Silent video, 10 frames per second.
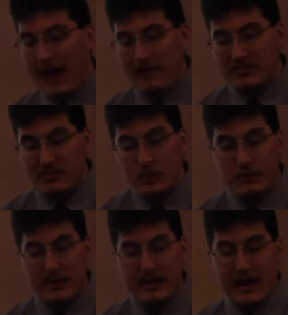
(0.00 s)
have a
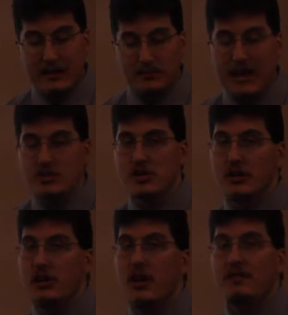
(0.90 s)
xerophytic
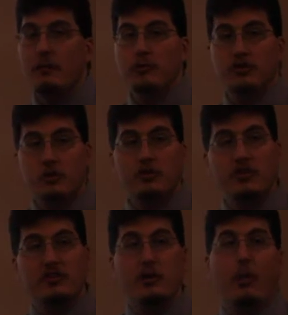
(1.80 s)
adaptation that
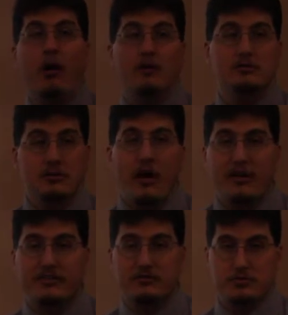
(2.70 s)
reduces the water
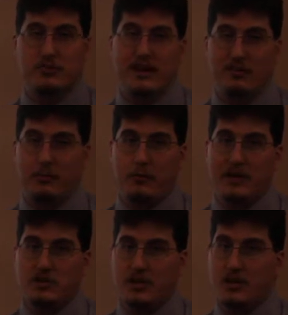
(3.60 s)
loss through
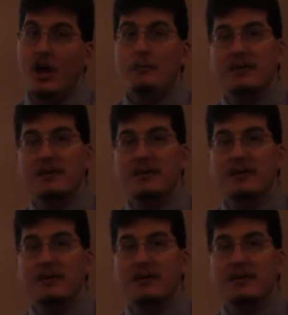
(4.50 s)
transpiration